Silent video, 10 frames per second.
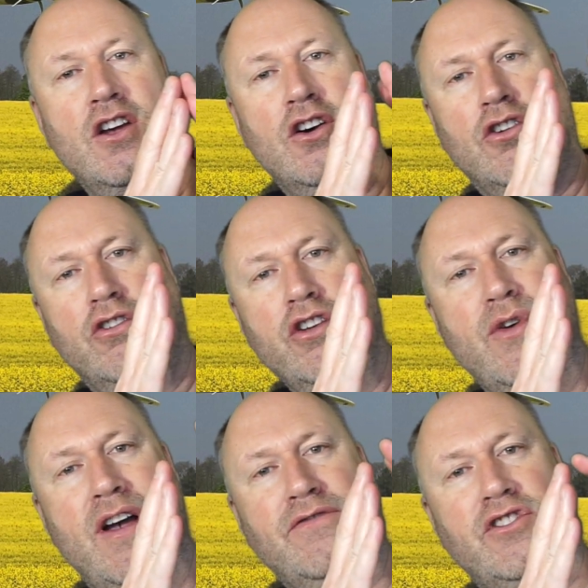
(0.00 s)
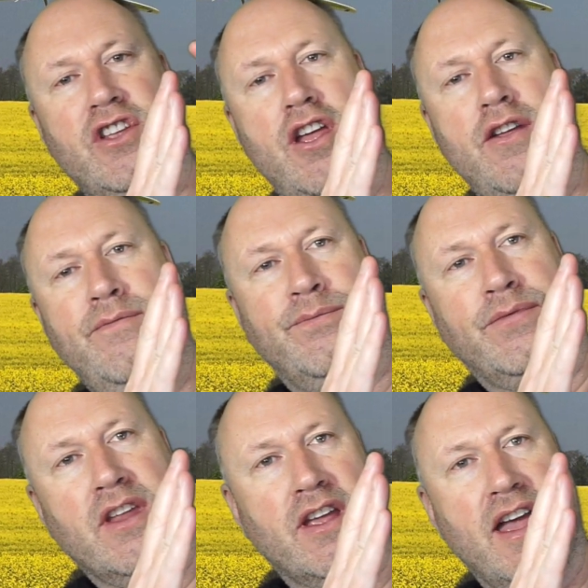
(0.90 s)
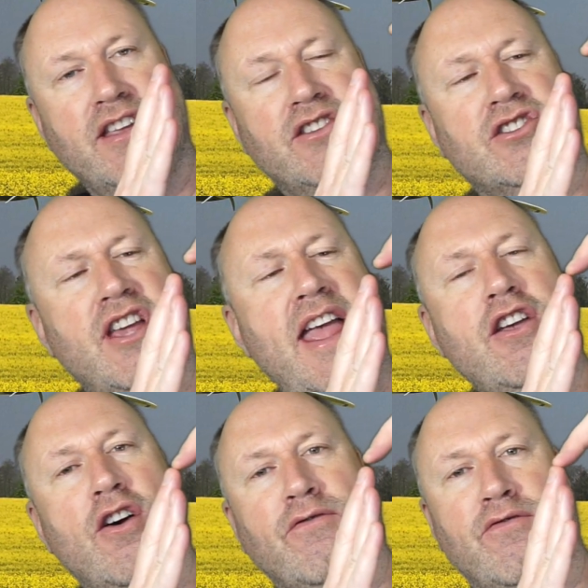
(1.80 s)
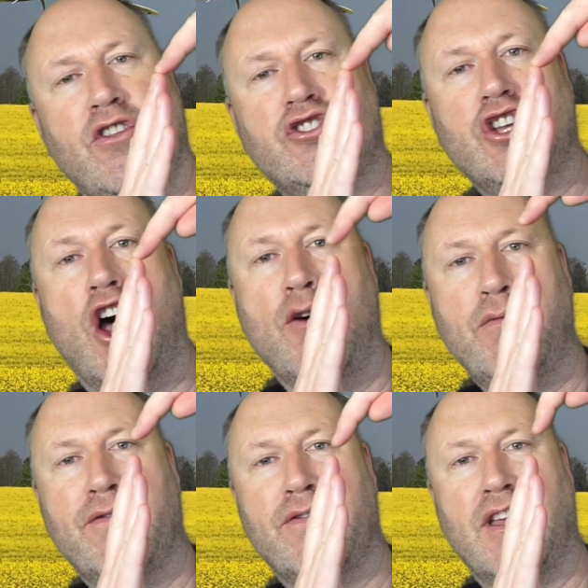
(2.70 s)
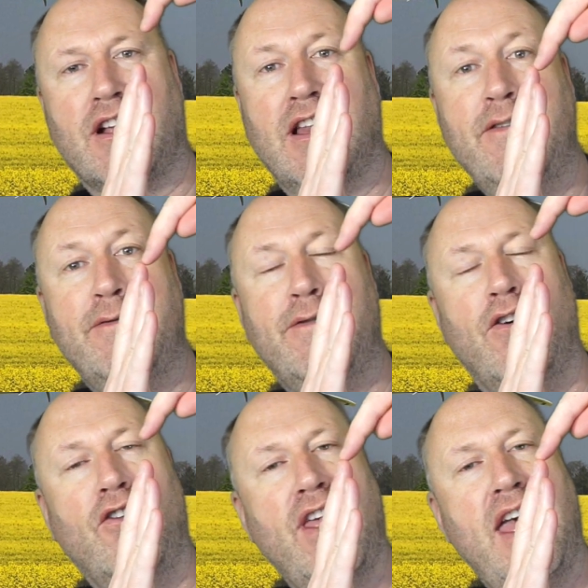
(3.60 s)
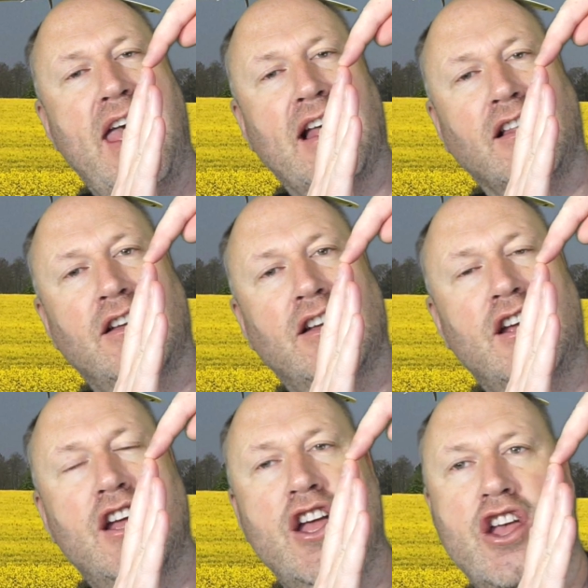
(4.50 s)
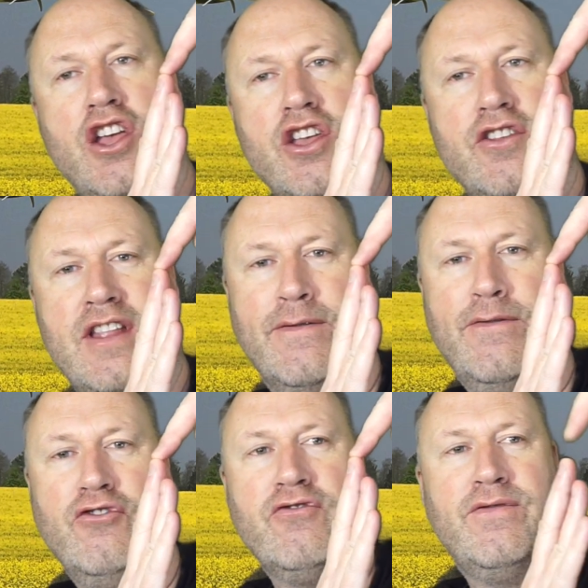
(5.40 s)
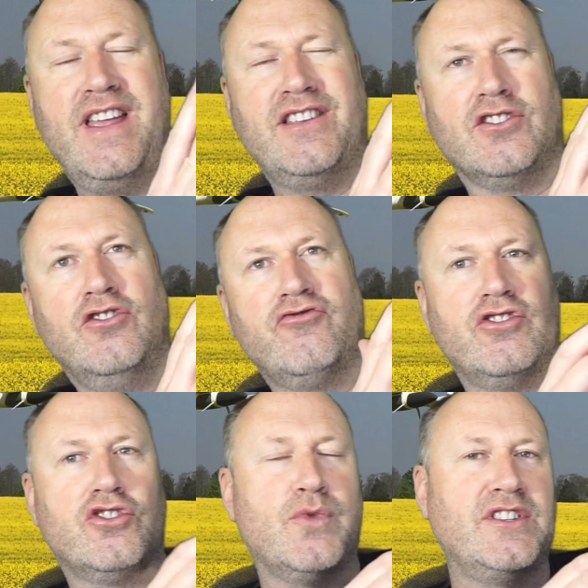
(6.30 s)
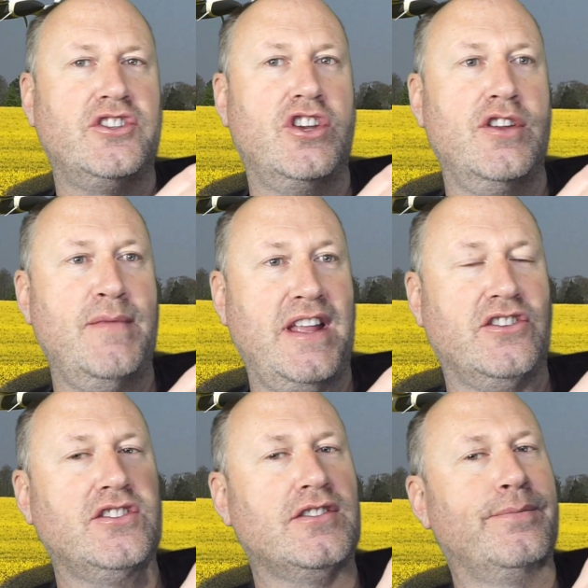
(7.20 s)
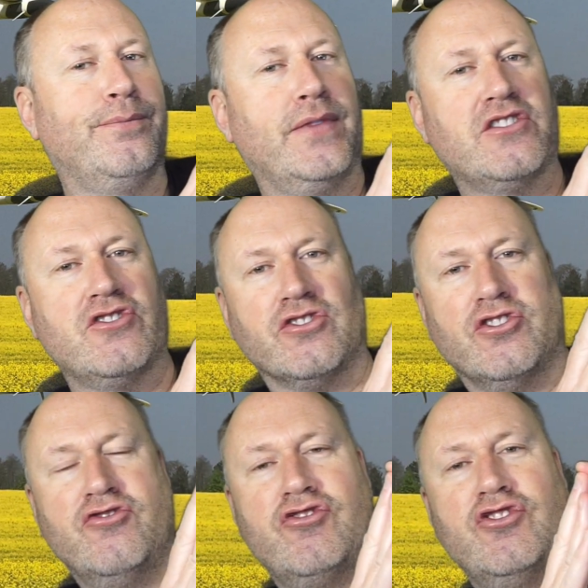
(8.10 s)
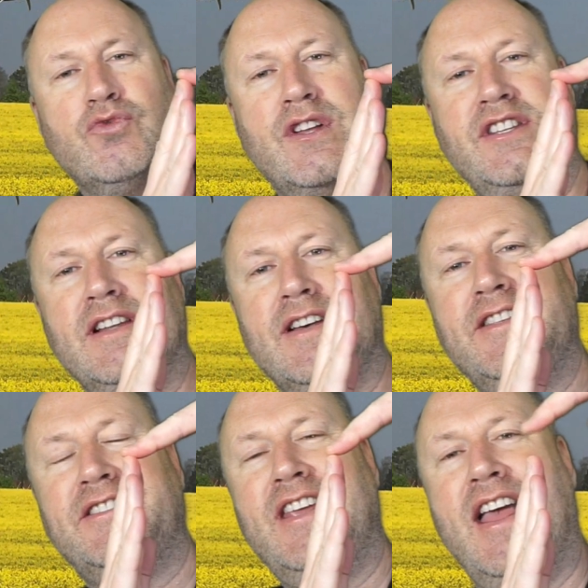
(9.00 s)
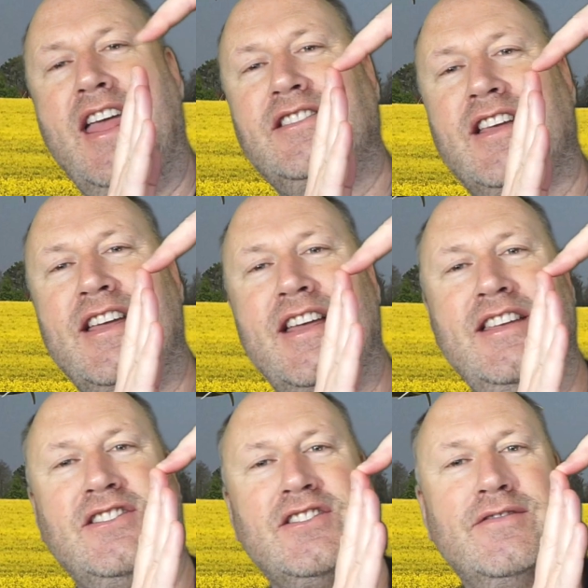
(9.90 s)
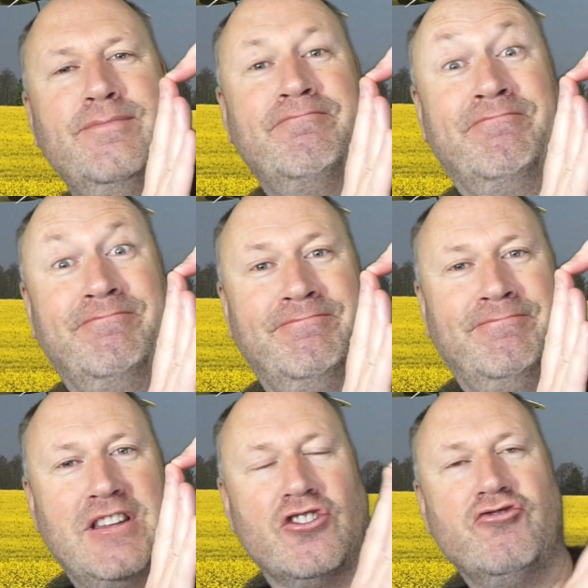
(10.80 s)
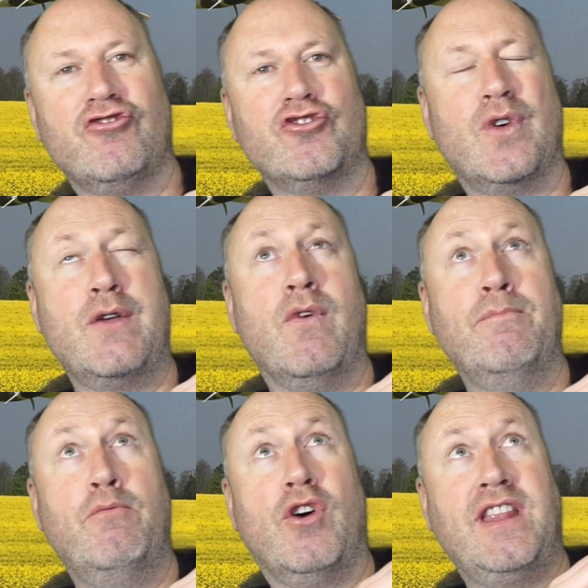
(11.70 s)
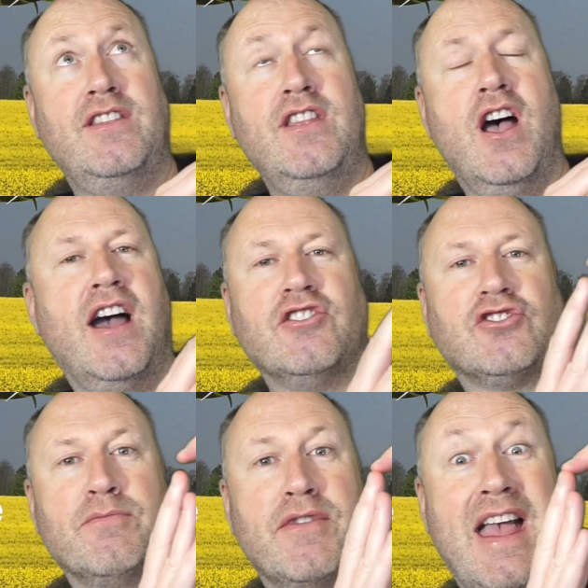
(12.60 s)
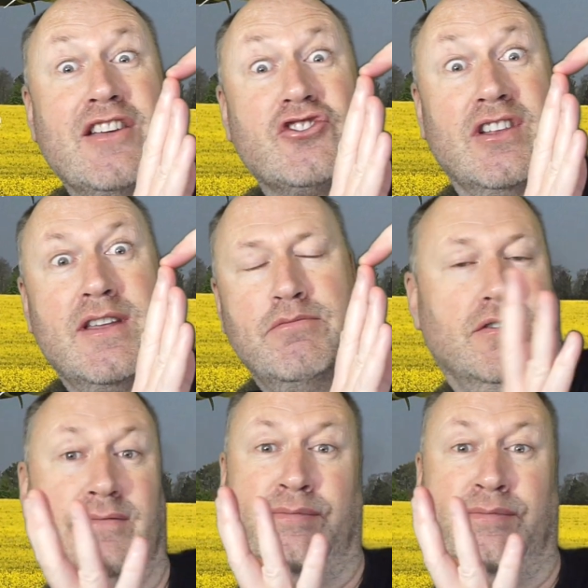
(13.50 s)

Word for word: all you have to do, okay, is take off from the top of the cliff or the hill. Now, 400 feet is 122 metres. It's not 120 like the CAA say it is. It's 121.9 or something, actually, but,